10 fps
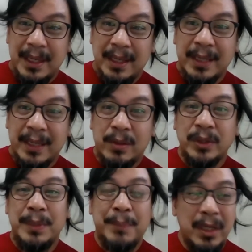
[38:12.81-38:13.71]
can also be
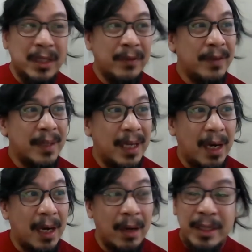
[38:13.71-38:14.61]
part of
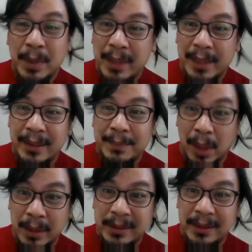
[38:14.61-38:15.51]
our democratic
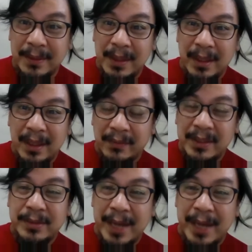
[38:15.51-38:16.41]
polity, of the
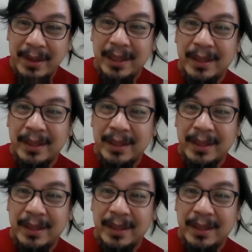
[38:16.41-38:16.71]
strengthening of